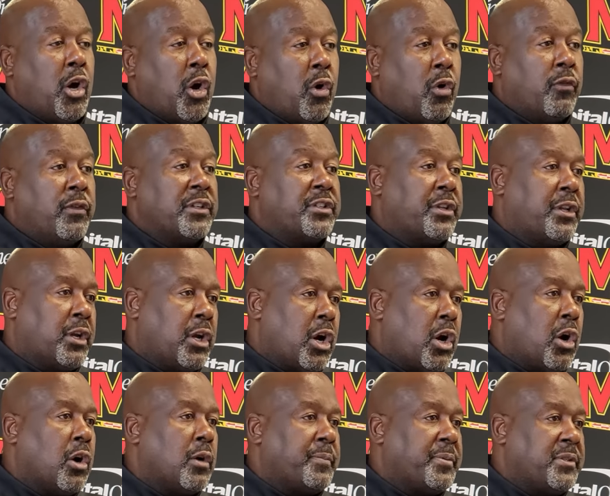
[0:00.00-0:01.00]
over to the
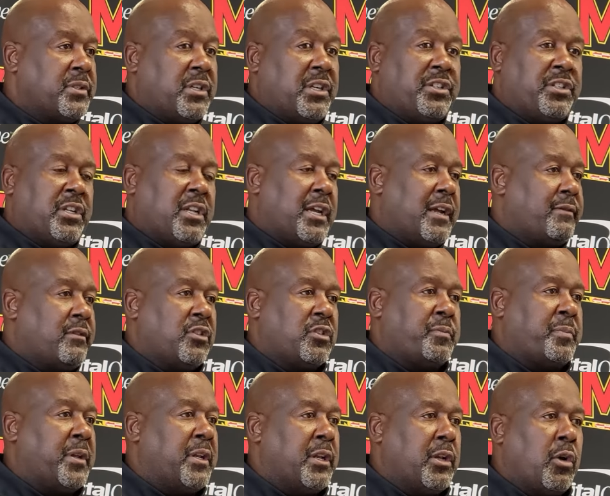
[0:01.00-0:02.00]
guard position after
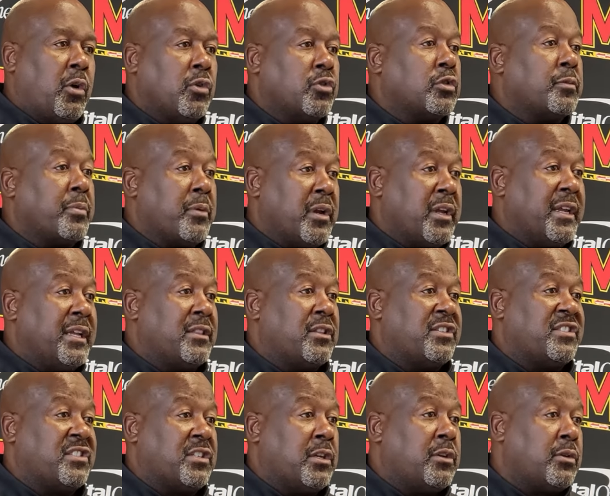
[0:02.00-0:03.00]
spending all spring at the
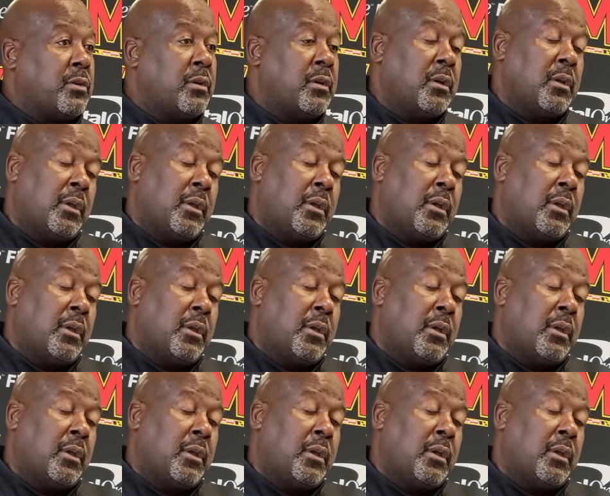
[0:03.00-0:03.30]
center,